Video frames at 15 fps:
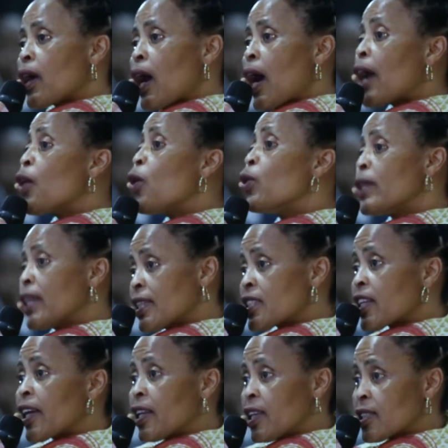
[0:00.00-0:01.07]
I own a
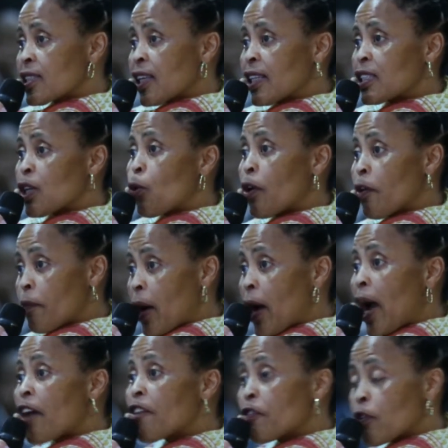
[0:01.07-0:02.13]
training center where
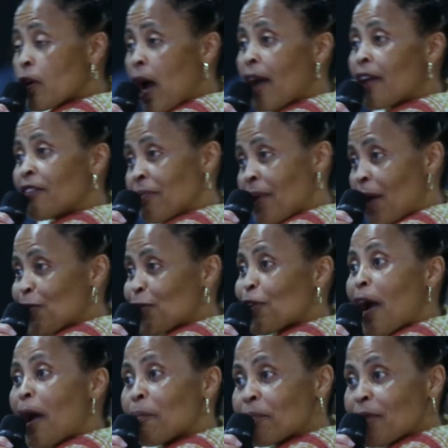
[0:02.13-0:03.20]

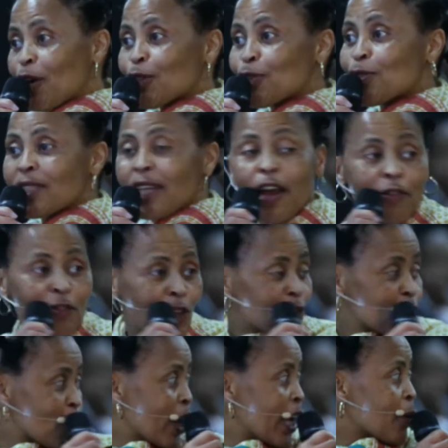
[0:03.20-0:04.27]
I'm proud to say I've
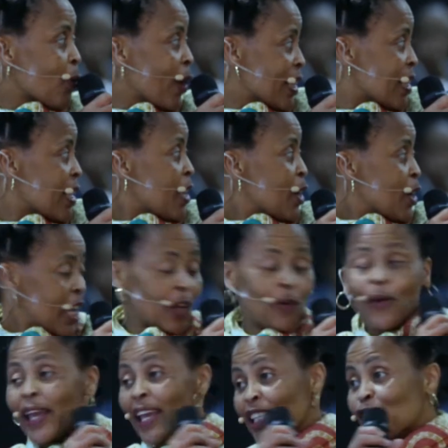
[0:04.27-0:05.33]
got you
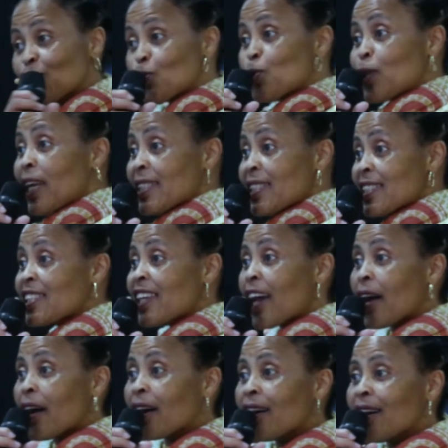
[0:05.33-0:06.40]
NYS students
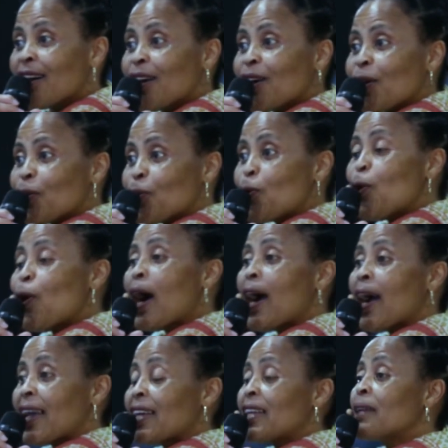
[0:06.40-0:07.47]
here who
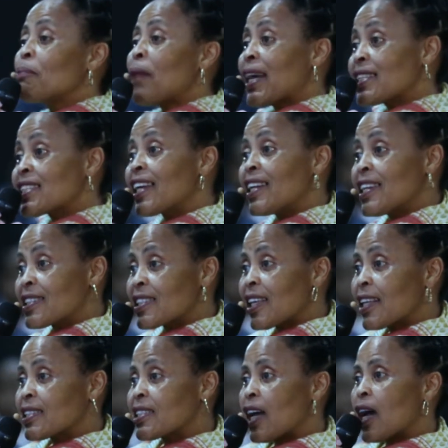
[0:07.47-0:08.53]
are in my training
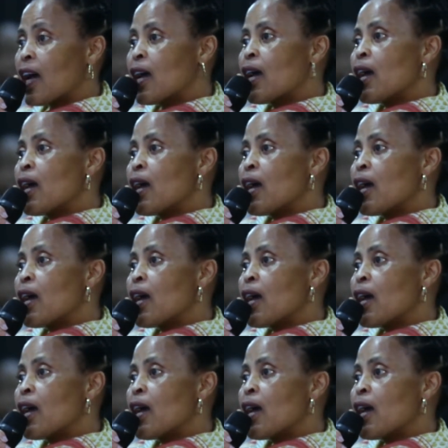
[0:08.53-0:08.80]
center.